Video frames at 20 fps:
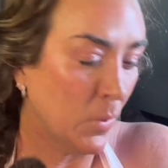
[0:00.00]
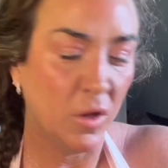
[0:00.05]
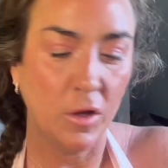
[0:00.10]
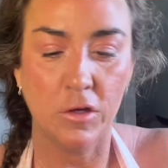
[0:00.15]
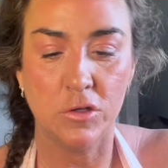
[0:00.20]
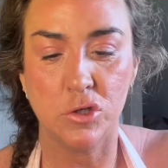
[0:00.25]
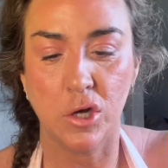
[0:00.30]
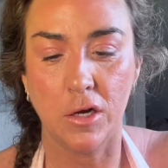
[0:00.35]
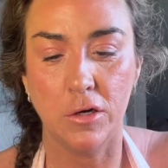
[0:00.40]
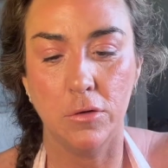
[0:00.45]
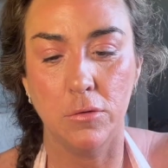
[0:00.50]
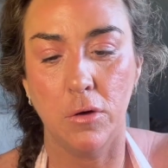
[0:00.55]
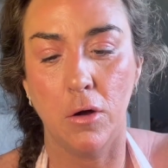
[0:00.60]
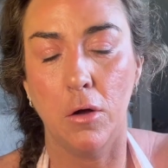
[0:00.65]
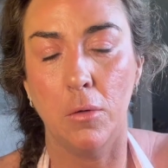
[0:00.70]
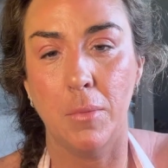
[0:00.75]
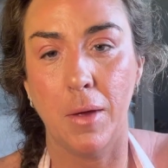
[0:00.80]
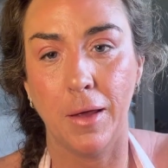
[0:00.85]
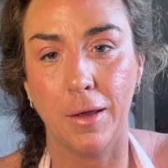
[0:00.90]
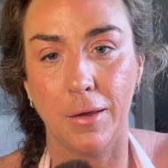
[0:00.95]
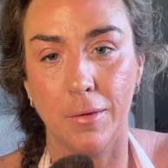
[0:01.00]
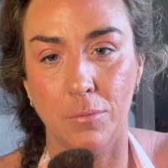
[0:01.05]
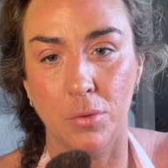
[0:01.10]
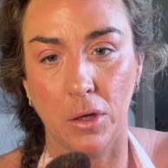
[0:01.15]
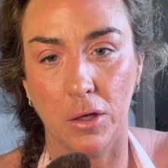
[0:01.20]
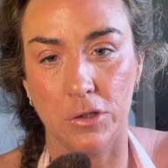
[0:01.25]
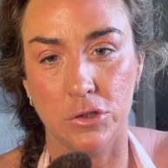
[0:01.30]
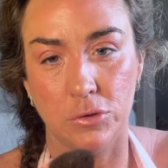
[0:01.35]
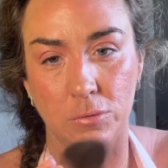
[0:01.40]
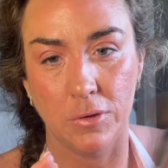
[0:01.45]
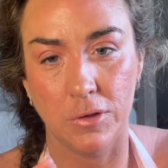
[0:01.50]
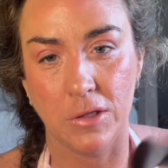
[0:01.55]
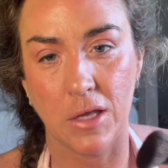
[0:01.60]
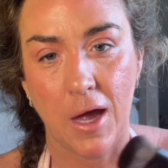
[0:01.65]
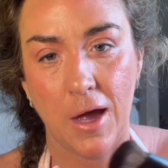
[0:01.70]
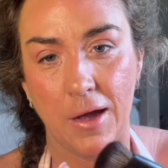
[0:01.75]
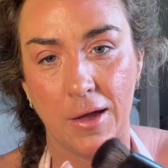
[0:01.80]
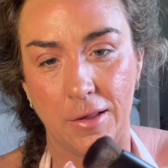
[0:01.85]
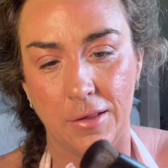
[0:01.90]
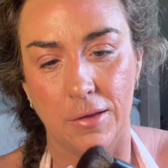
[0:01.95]
So I do all my complexion with
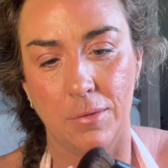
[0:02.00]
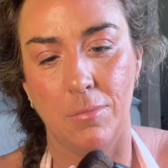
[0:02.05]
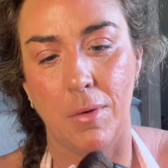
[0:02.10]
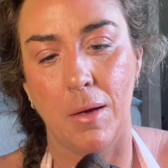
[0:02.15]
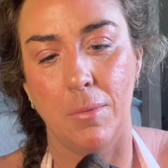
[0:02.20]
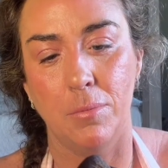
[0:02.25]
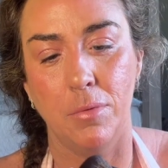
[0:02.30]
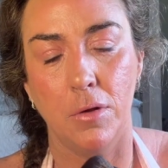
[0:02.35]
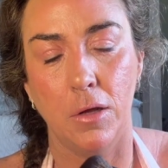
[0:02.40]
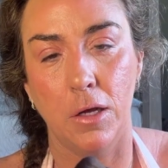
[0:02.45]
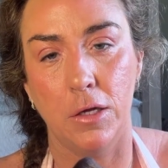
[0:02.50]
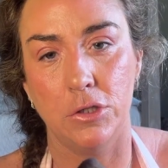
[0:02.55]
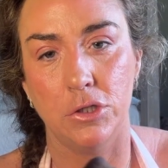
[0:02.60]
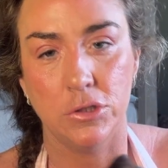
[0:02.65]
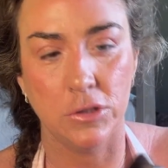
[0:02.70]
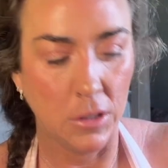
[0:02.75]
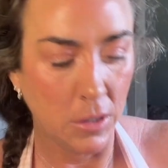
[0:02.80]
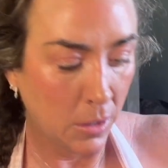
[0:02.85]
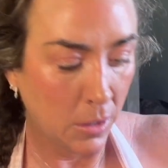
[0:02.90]
that, and then my blush,